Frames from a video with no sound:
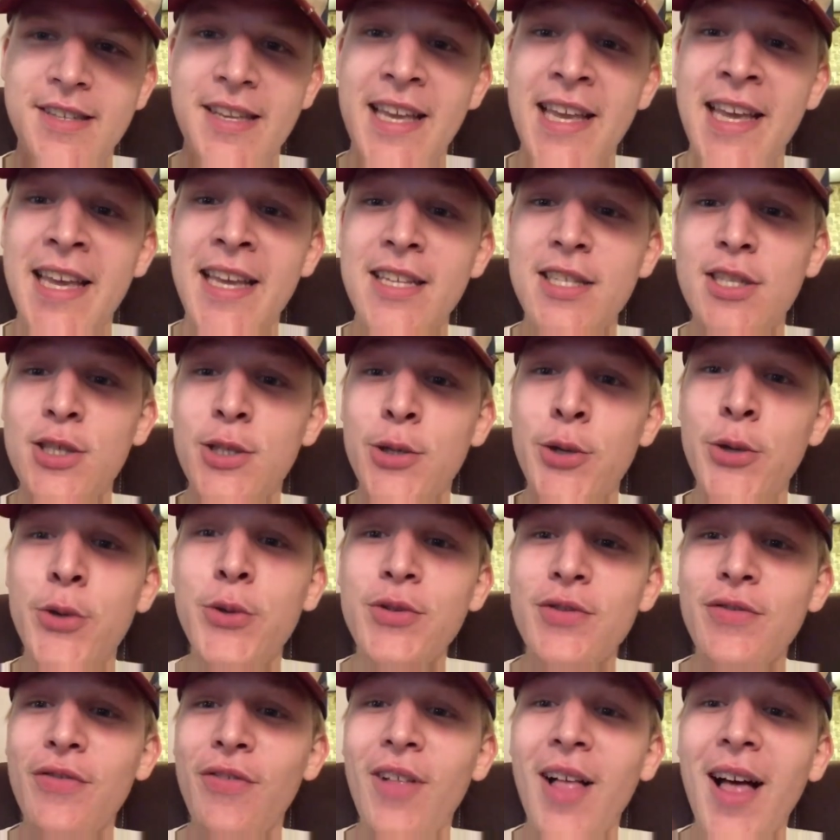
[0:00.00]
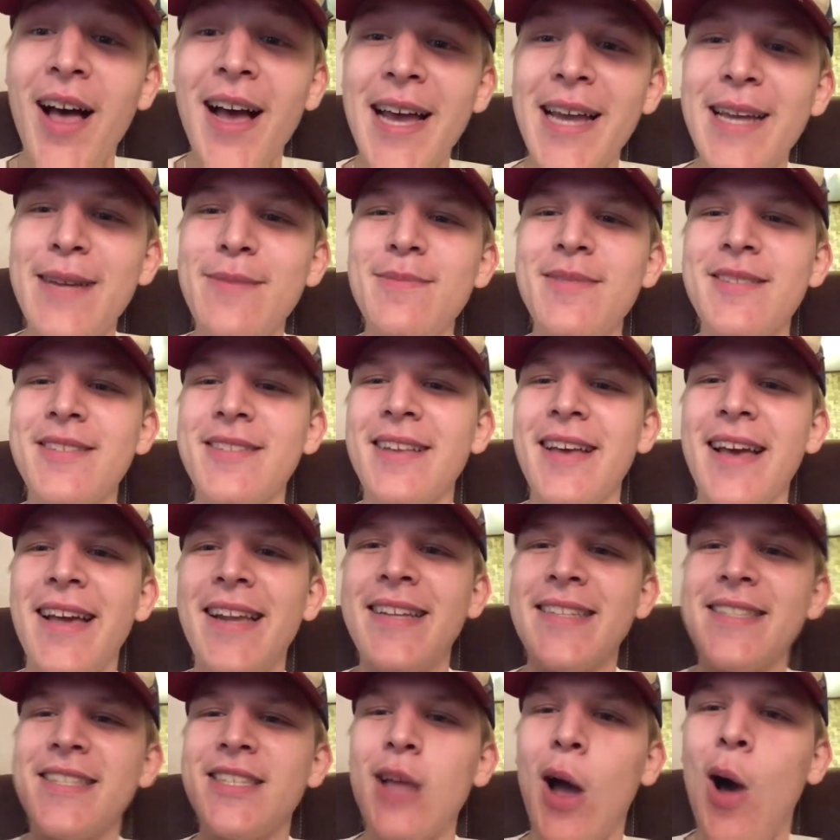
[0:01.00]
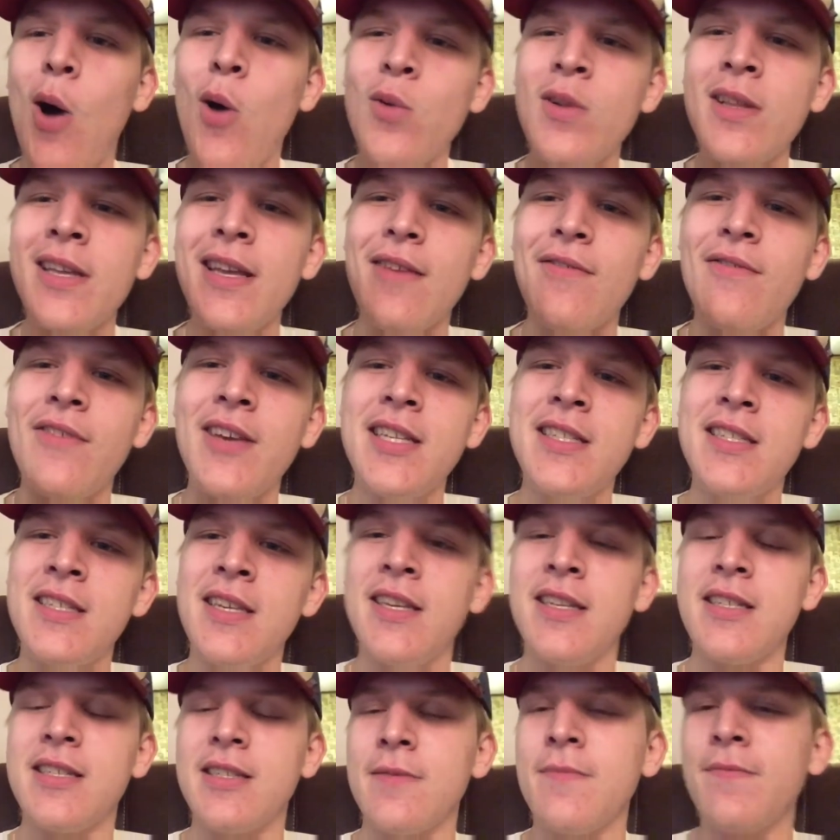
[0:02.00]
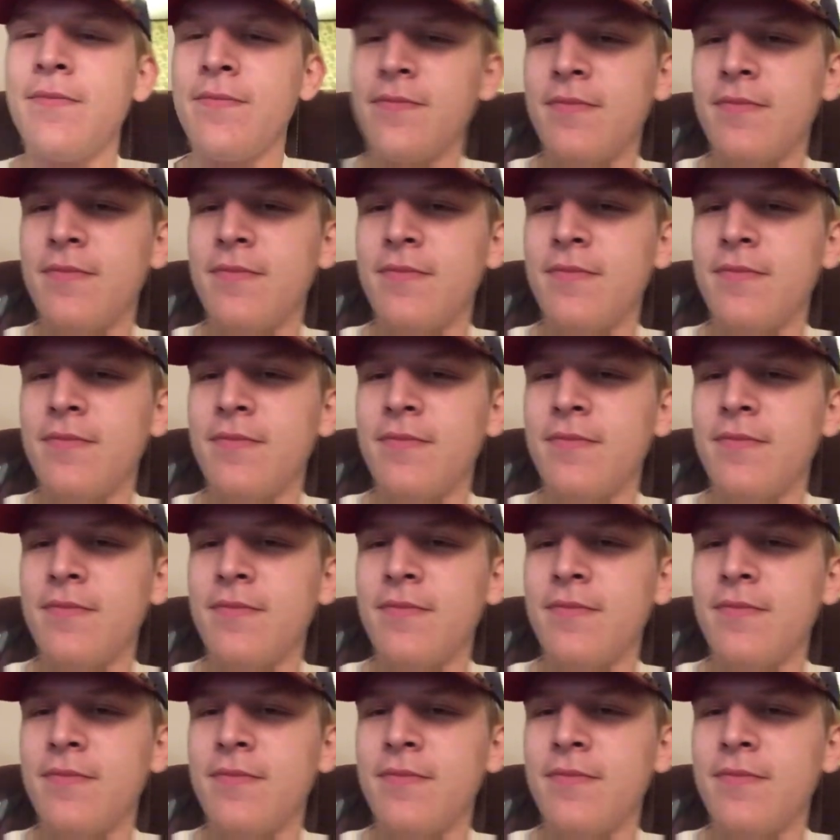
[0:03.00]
It shoots flames. And it's only a V6.